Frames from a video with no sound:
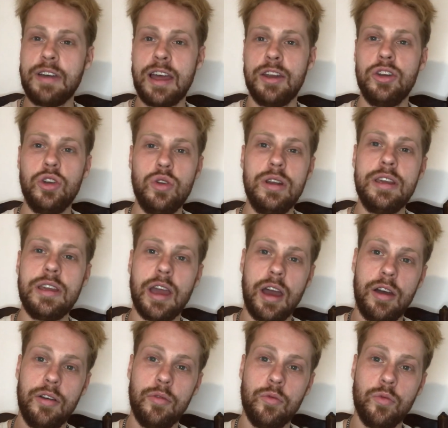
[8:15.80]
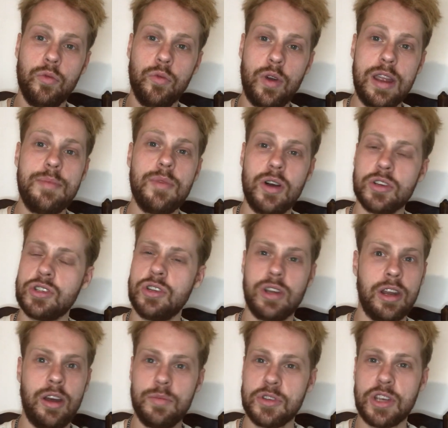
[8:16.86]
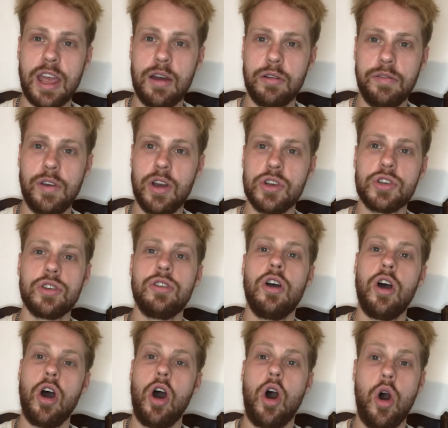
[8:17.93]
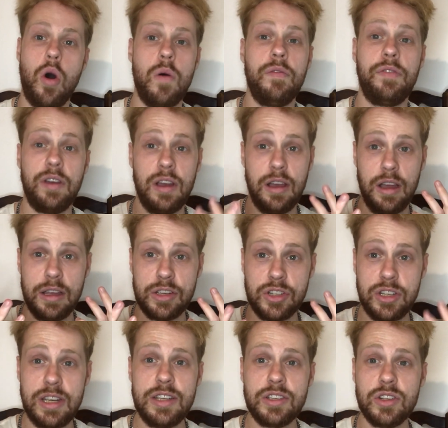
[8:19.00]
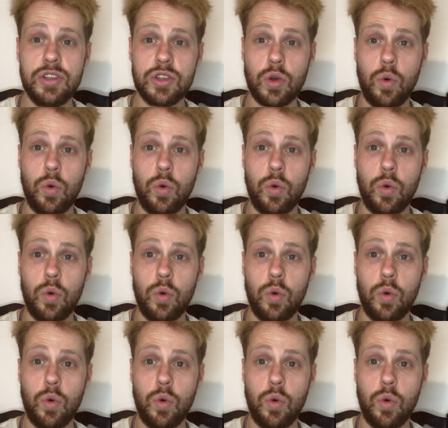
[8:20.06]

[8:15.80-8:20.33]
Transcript: newly remastered and upscaled version of Seasons